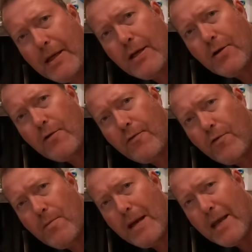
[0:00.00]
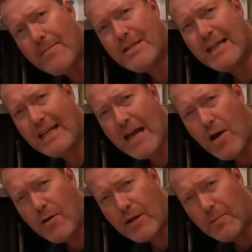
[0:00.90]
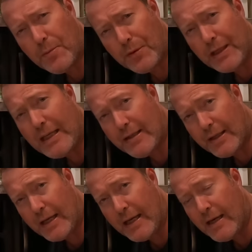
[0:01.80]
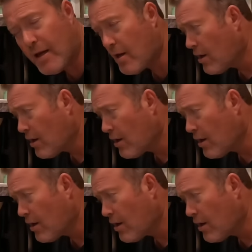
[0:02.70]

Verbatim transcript: here from emptying out completely,